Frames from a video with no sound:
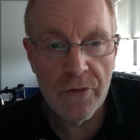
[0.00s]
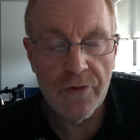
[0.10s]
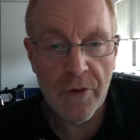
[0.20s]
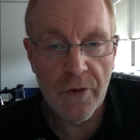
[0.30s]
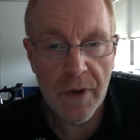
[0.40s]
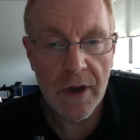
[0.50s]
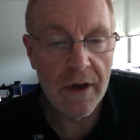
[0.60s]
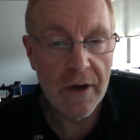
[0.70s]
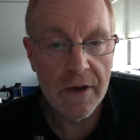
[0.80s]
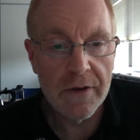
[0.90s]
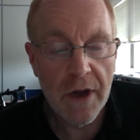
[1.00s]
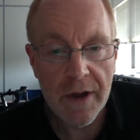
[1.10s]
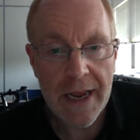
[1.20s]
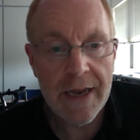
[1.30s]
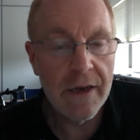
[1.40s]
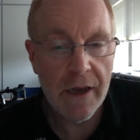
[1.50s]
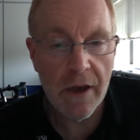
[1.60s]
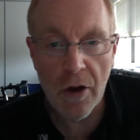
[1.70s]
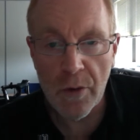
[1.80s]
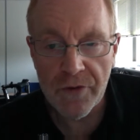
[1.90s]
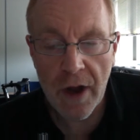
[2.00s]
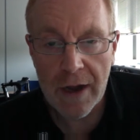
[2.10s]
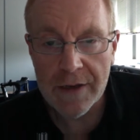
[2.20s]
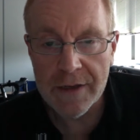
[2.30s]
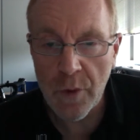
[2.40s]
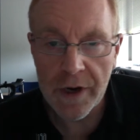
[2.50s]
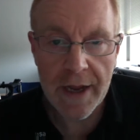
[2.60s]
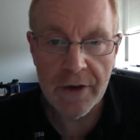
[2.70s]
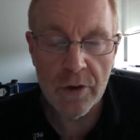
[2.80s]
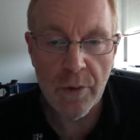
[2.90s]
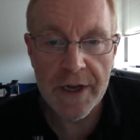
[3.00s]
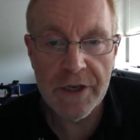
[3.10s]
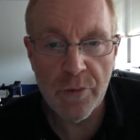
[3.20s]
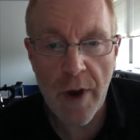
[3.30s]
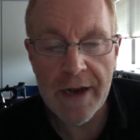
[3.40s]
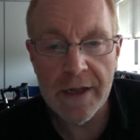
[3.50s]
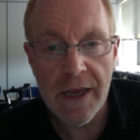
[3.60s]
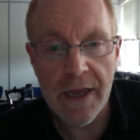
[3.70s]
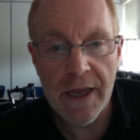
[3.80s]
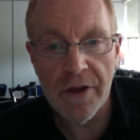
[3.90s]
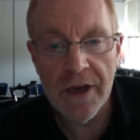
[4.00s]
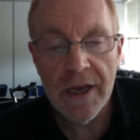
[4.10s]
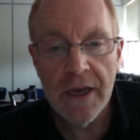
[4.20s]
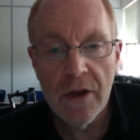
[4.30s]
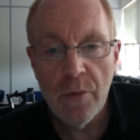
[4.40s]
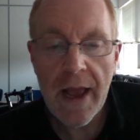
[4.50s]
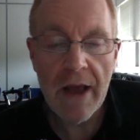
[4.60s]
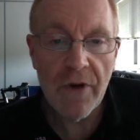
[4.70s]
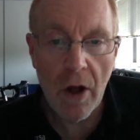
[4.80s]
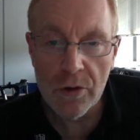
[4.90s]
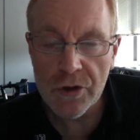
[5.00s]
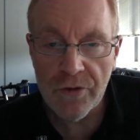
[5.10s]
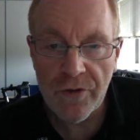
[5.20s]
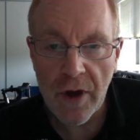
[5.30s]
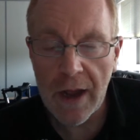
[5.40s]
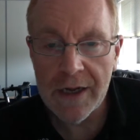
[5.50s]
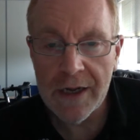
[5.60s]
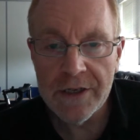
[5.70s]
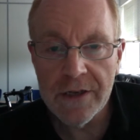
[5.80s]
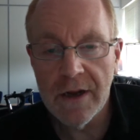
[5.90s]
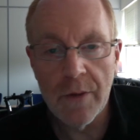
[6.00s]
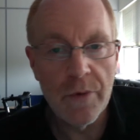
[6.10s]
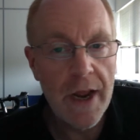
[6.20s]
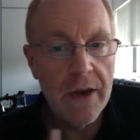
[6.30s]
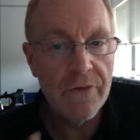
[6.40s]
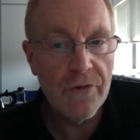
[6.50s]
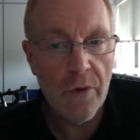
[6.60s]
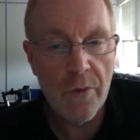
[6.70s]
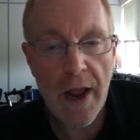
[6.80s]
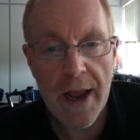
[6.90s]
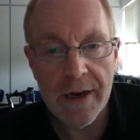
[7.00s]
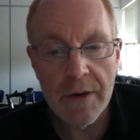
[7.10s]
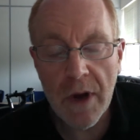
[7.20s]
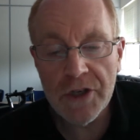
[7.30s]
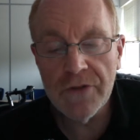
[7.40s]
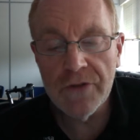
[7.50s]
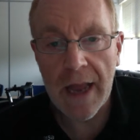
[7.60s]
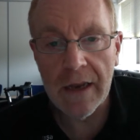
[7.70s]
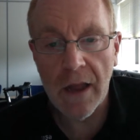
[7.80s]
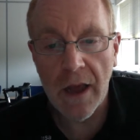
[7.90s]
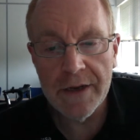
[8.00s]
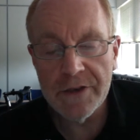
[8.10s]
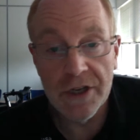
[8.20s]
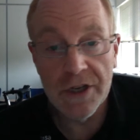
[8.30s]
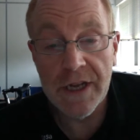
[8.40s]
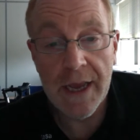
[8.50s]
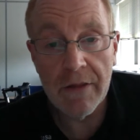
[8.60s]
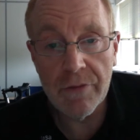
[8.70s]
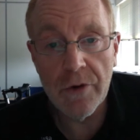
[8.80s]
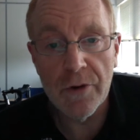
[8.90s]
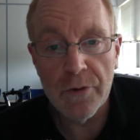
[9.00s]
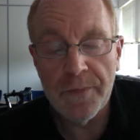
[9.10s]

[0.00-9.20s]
from uh, uh, indigo and violet at one end all the way to red at the other we have ultraviolet and infrared and much of that light just doesn't get through